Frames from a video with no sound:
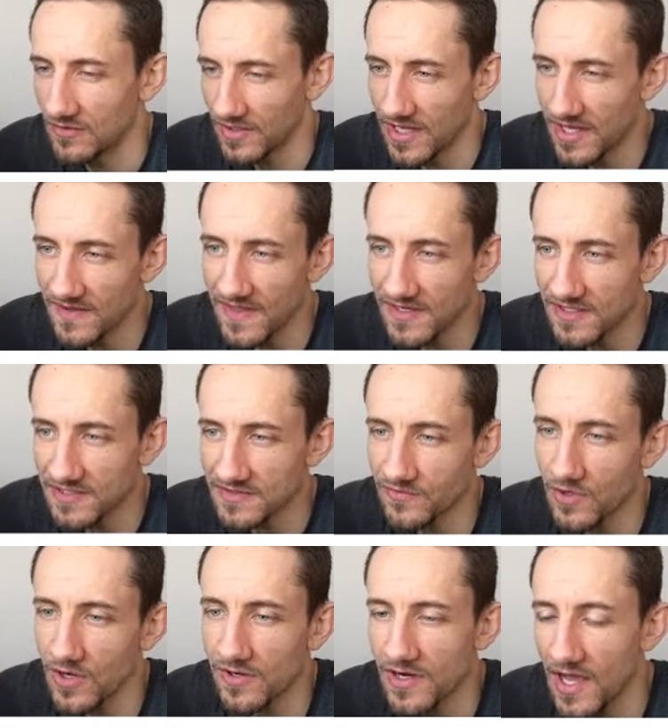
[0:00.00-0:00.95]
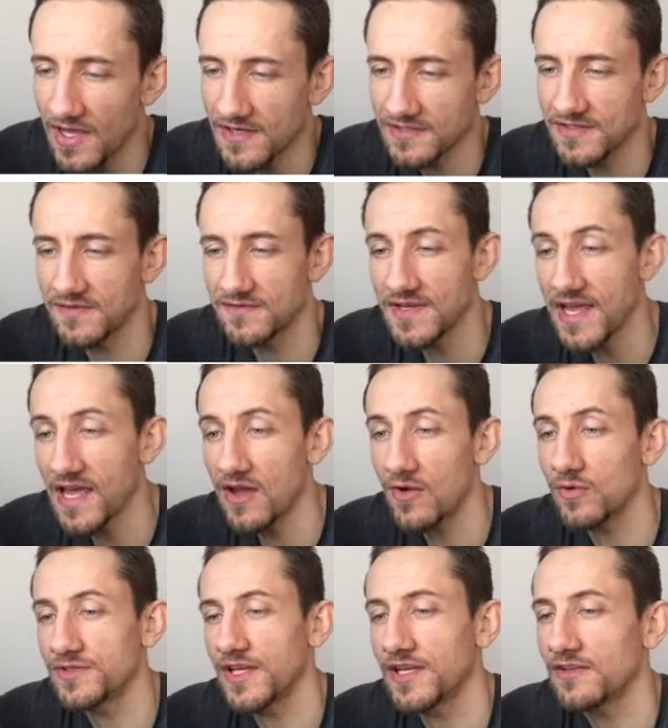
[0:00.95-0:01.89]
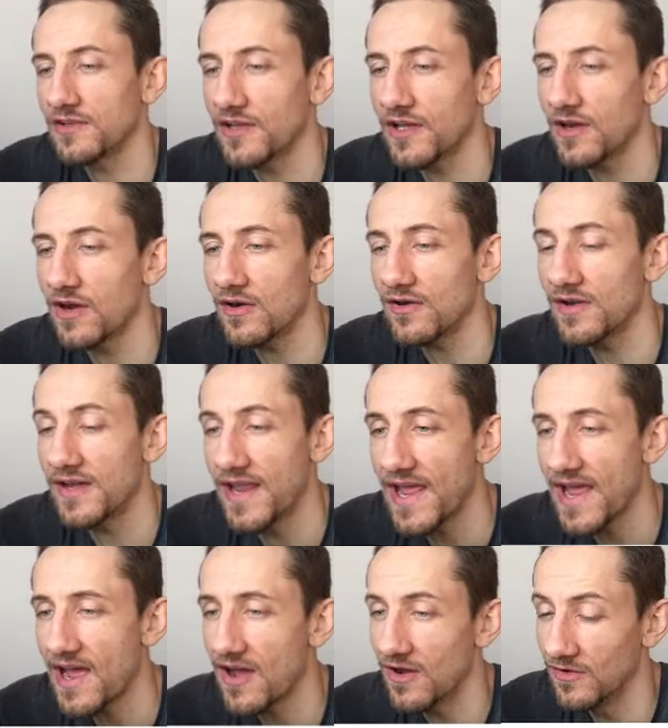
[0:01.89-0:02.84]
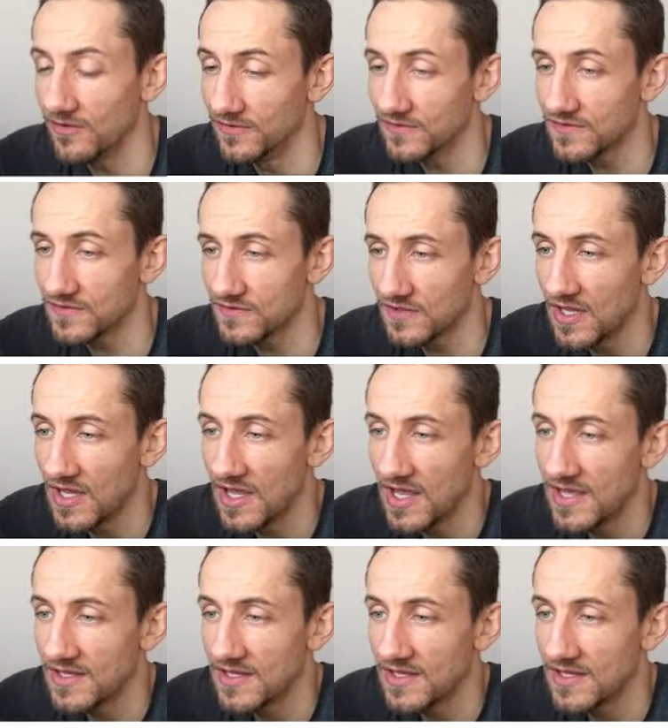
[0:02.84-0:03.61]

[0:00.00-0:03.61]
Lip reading: Okay, and that does it for our na-adjectives. Now we'll take a look at our nouns.